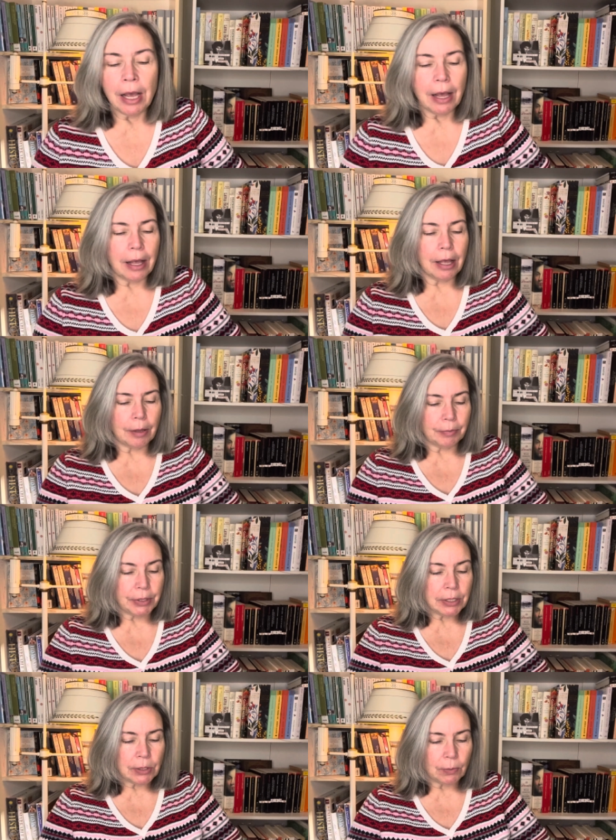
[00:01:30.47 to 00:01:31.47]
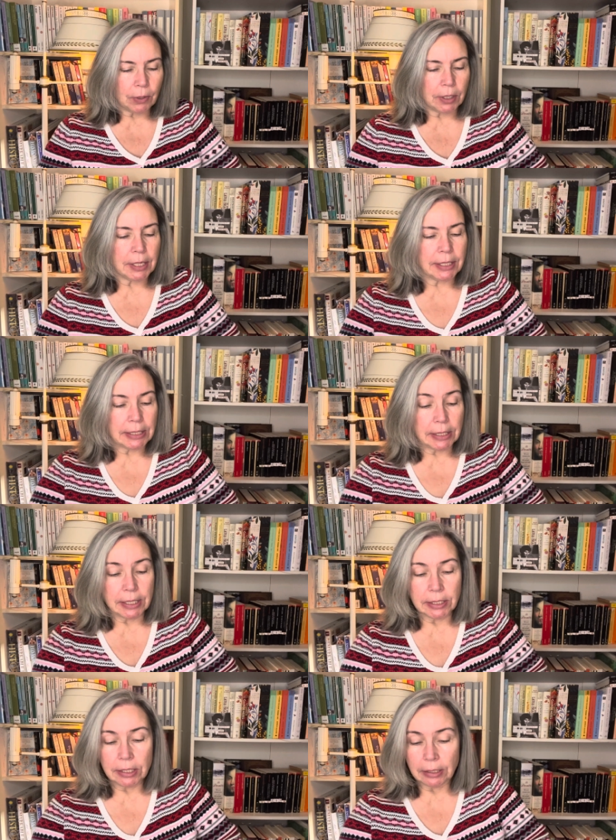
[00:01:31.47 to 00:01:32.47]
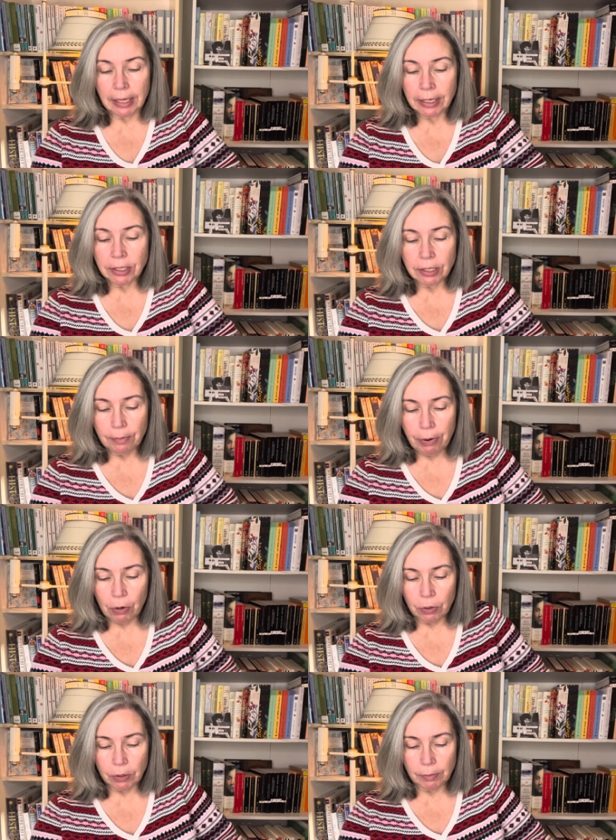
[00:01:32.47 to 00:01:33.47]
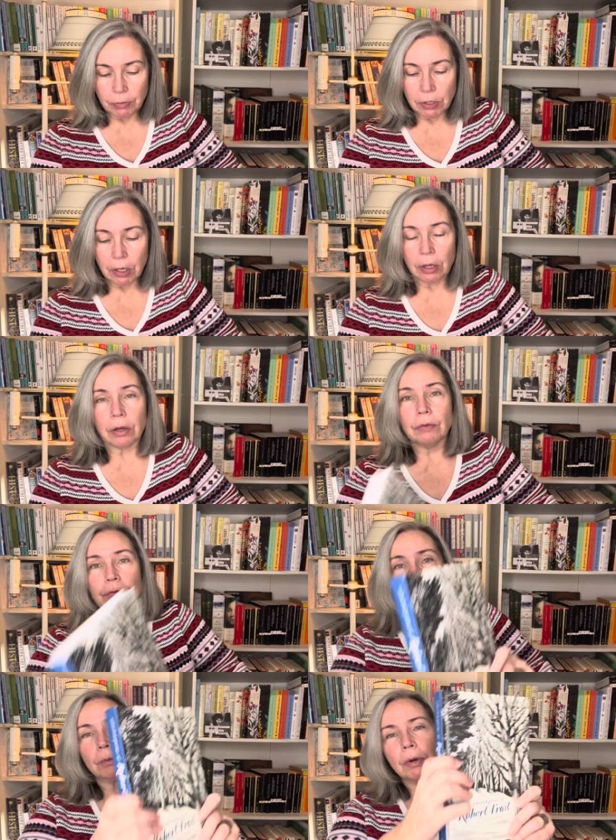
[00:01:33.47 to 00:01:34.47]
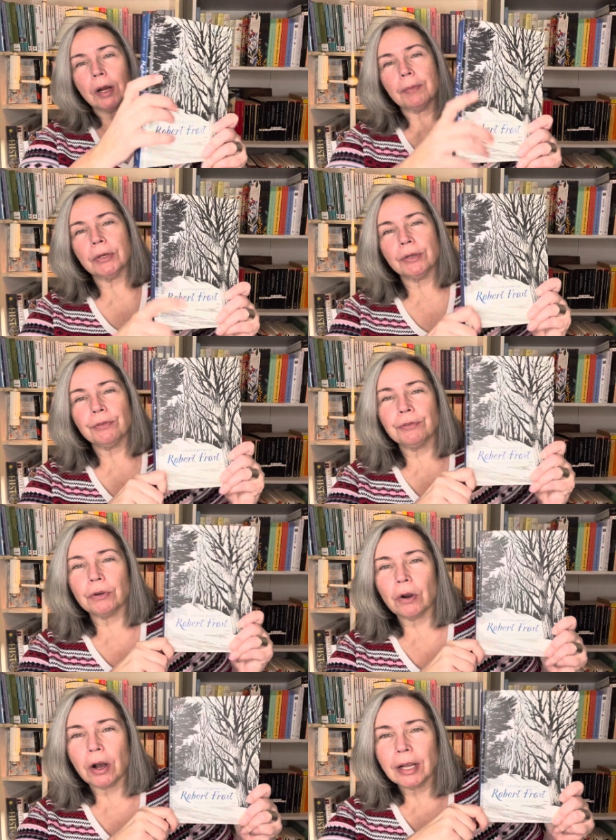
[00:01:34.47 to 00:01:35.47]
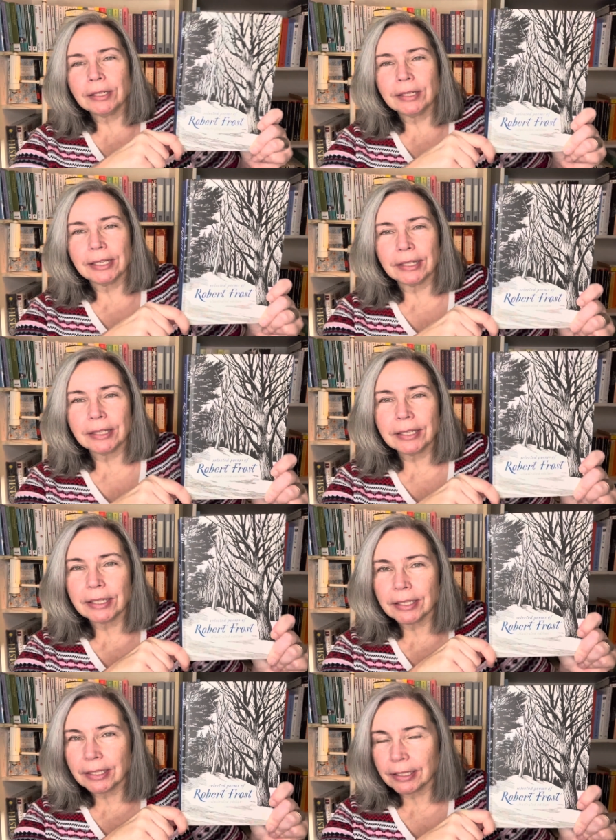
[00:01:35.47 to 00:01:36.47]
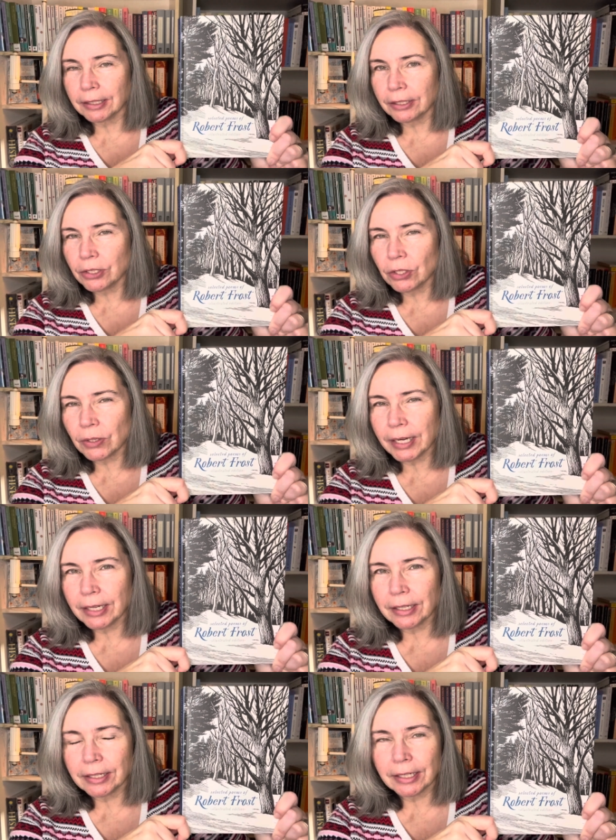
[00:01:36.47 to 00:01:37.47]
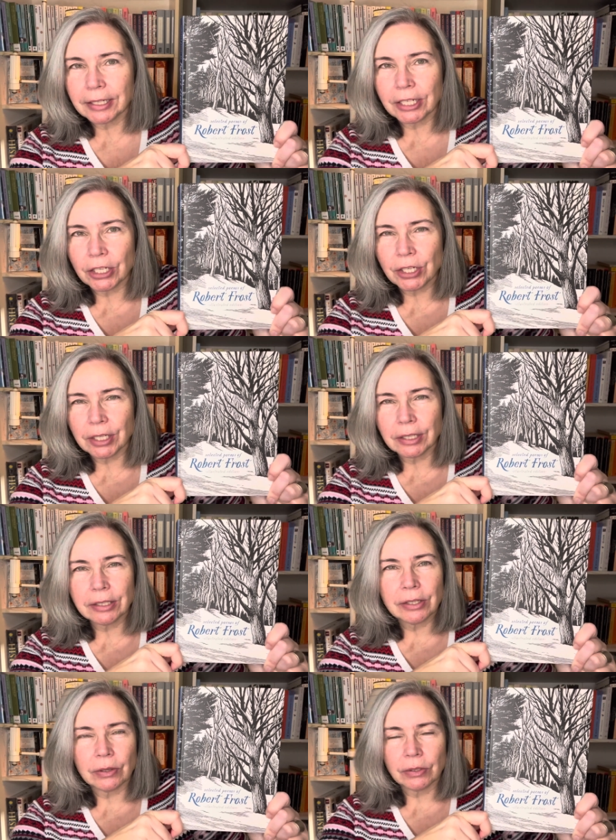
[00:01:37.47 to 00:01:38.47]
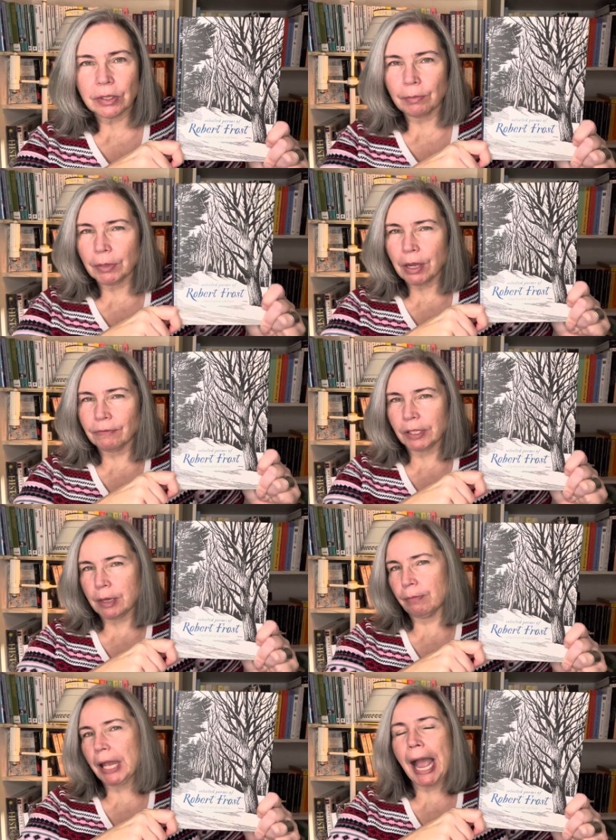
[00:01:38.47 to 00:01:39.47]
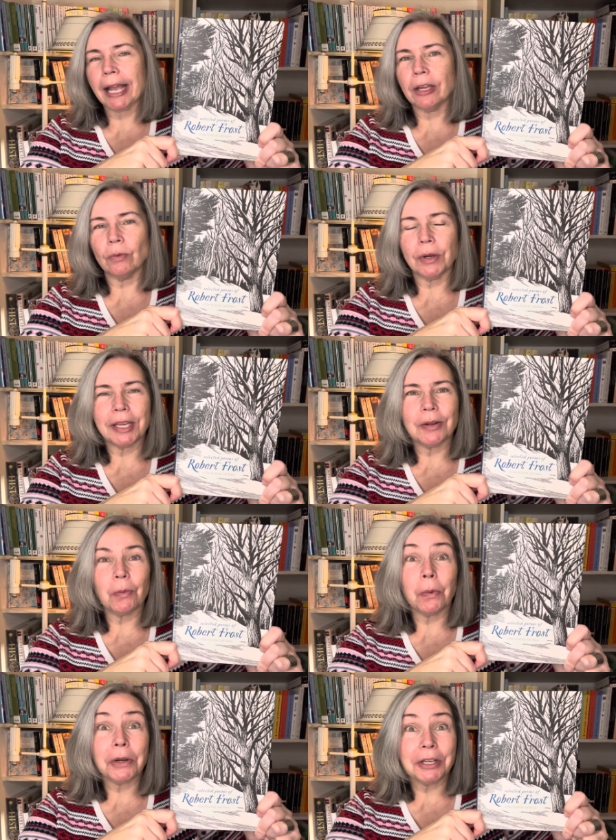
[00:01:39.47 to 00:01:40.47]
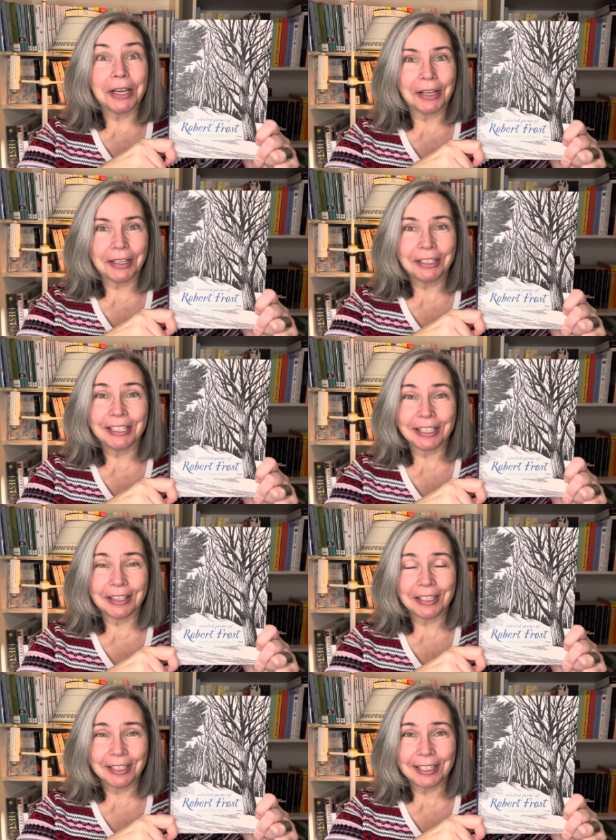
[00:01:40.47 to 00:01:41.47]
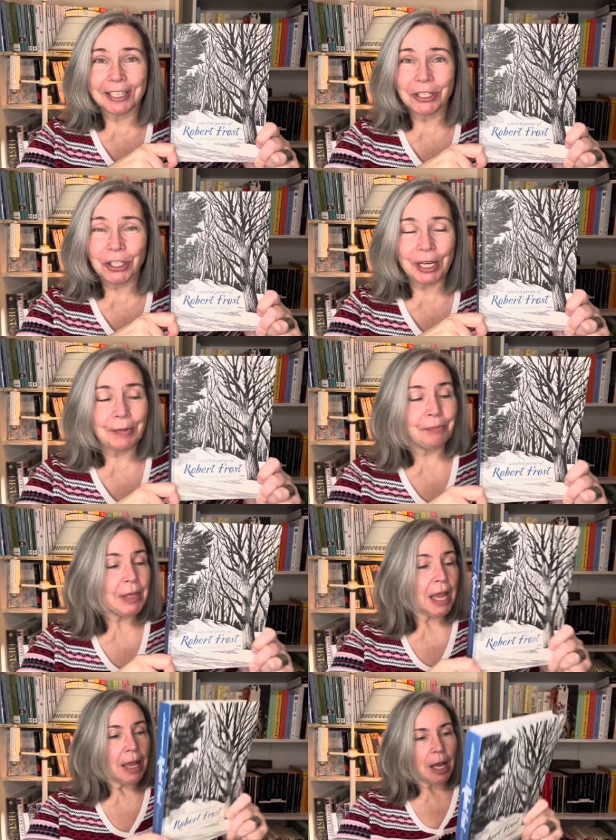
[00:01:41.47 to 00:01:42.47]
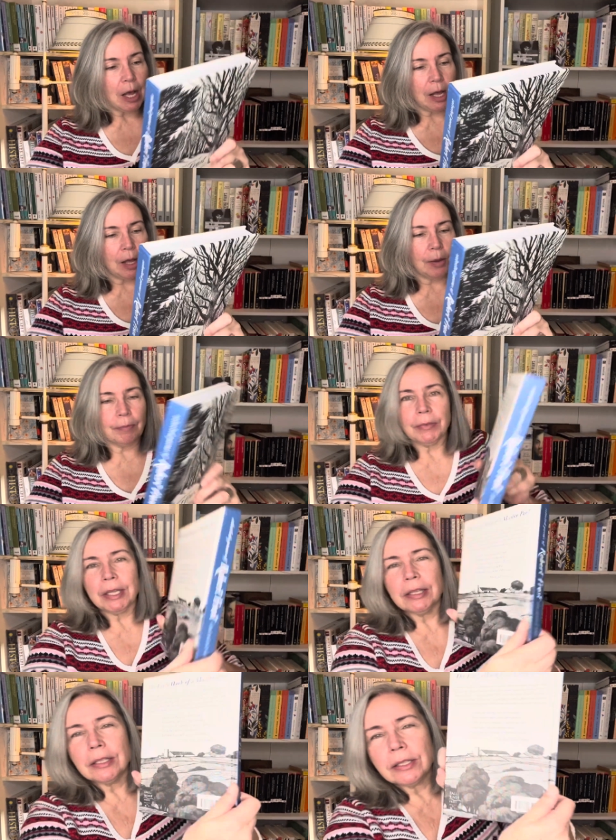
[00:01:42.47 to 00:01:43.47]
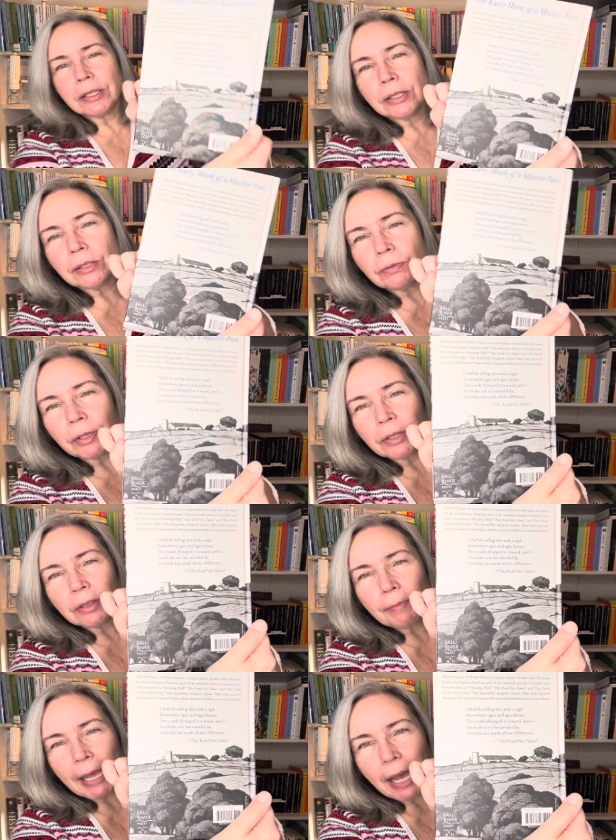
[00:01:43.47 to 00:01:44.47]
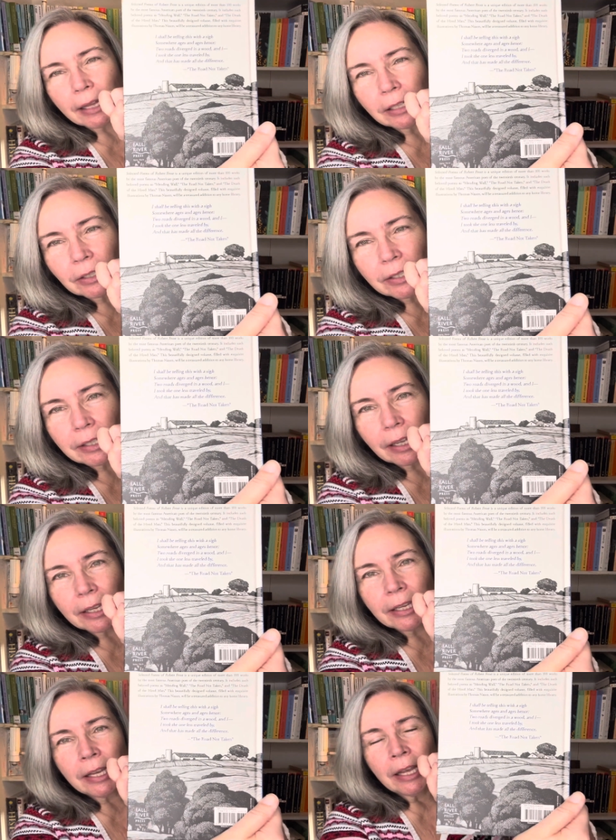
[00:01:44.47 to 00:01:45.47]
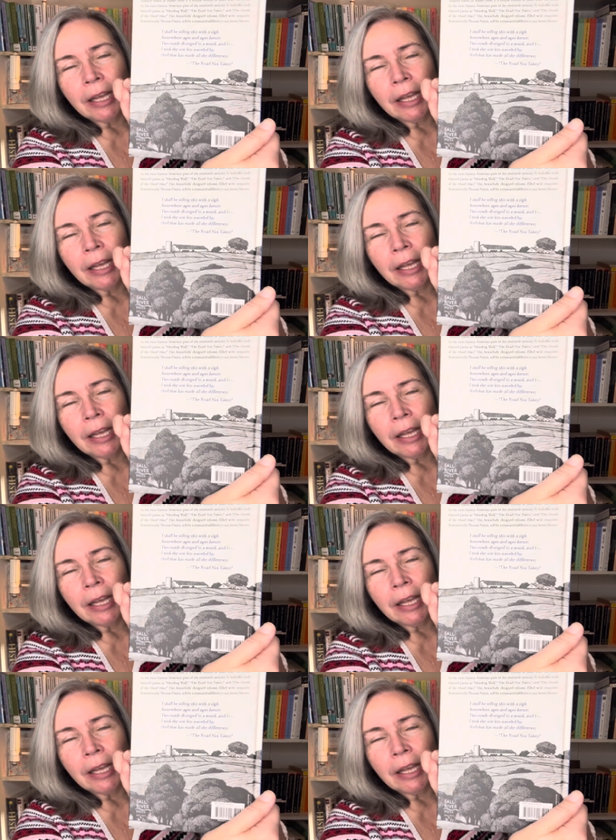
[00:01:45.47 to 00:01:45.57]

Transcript: Um, this one is the Selected Poems of Robert Frost, and this is an illustrated edition, so some lovely black and white woodcuts in this edition. Um, and this is what the back looks like